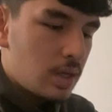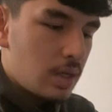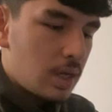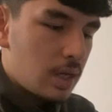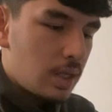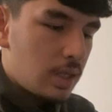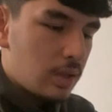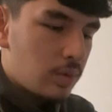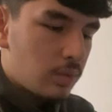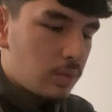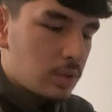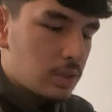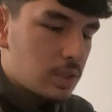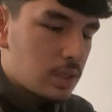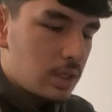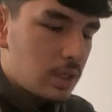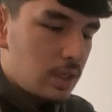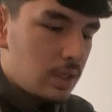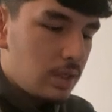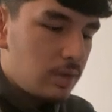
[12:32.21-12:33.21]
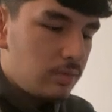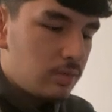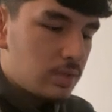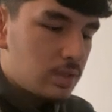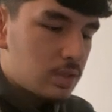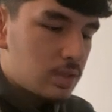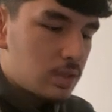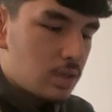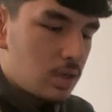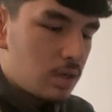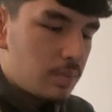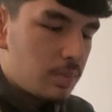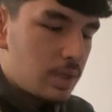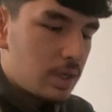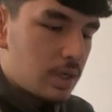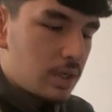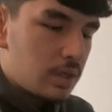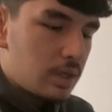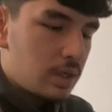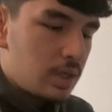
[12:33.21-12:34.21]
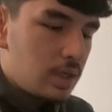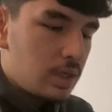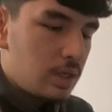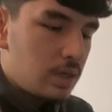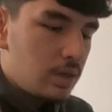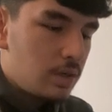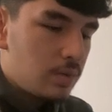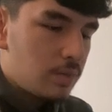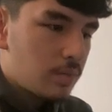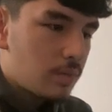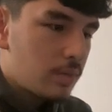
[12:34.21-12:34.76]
and then we see an evening star pattern here.